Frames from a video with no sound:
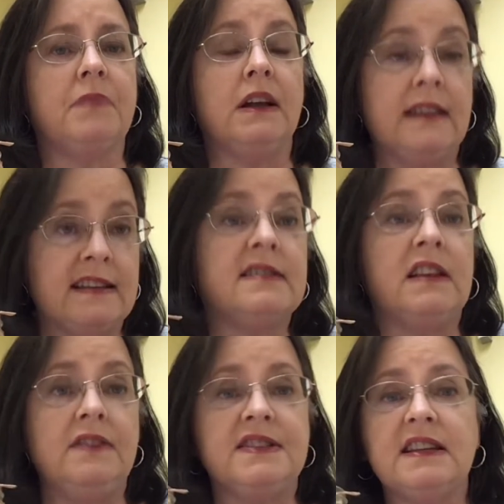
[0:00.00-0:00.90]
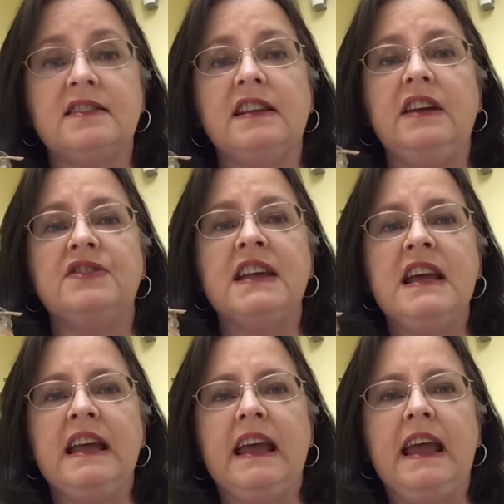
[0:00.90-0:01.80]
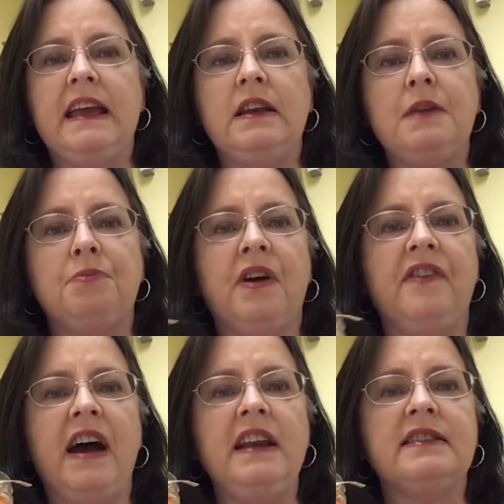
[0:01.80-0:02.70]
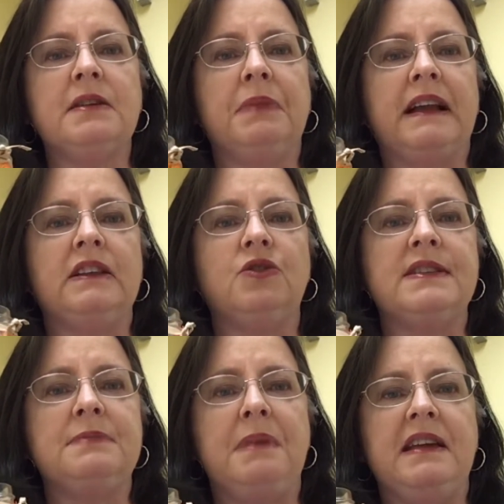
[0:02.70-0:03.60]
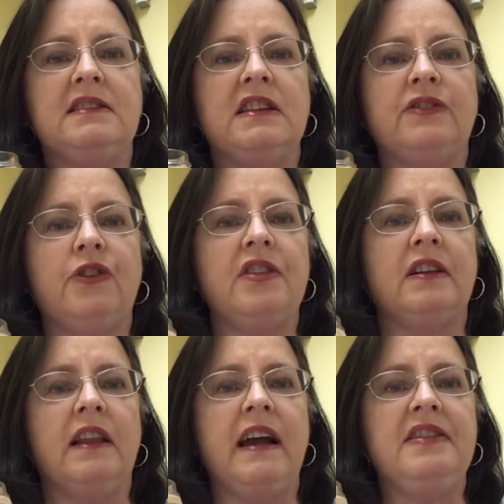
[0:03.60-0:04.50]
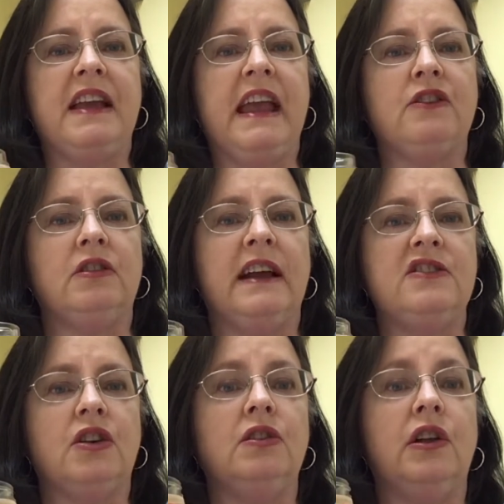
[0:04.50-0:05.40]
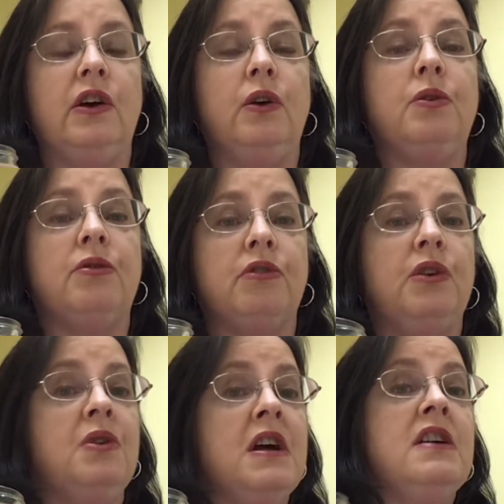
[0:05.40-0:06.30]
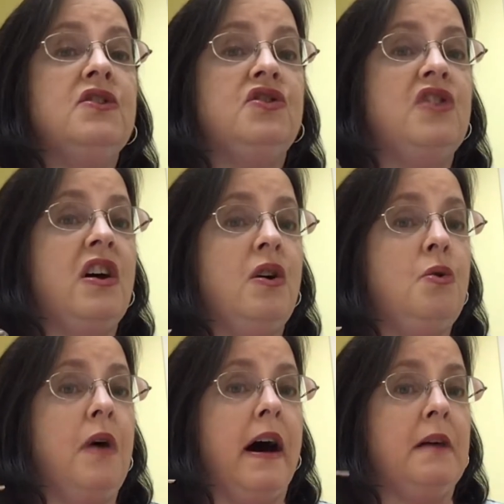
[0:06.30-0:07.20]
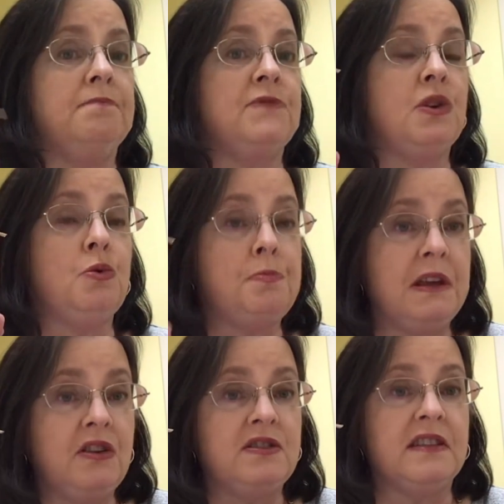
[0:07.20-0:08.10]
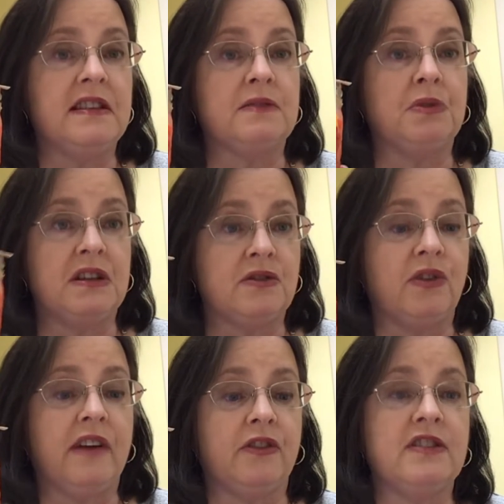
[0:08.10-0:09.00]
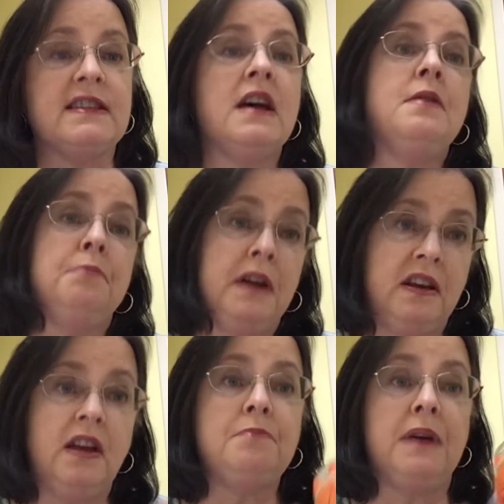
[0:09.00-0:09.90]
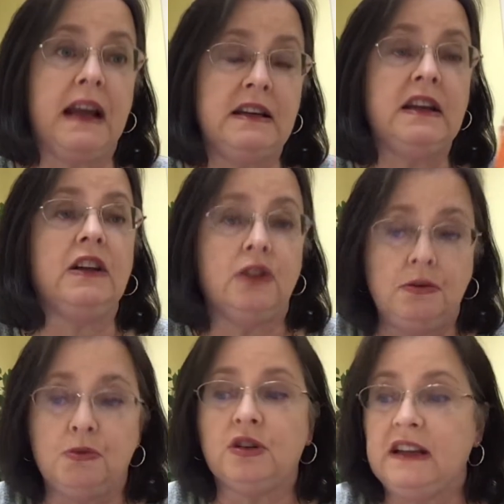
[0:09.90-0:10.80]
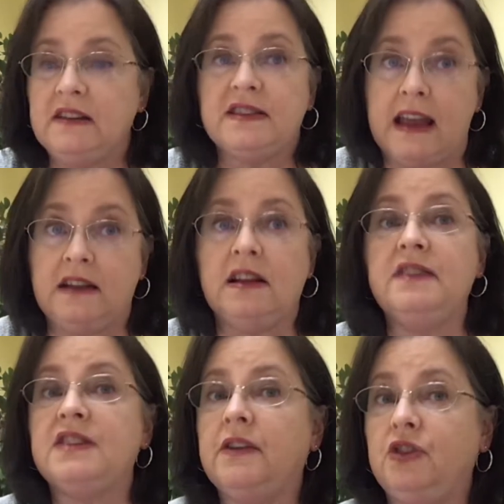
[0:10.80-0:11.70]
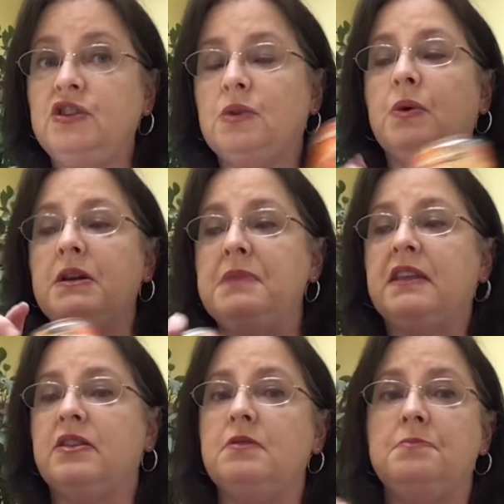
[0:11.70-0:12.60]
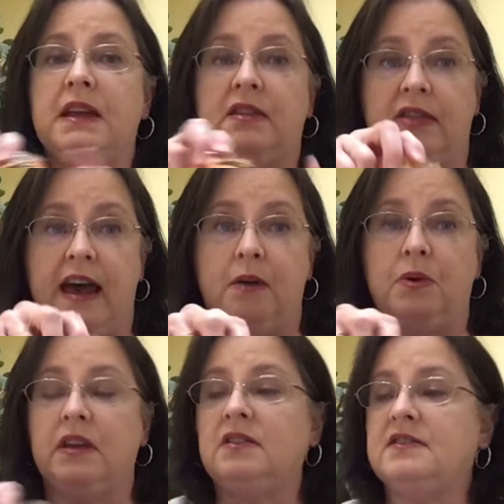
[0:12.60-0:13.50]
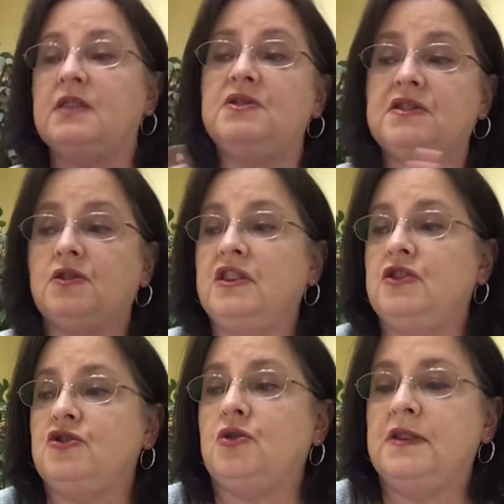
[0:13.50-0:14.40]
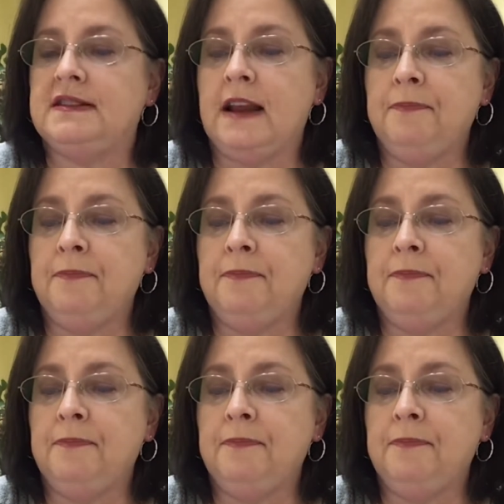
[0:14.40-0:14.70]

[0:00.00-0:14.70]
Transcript: less leaves, 6 leaves, it provided some like little spaces for the light, the candlelight to glow through. So we'll be using this one as reference. But I did include more leaves, 8 leaves, if you did want to make that one. So it's certainly your choice.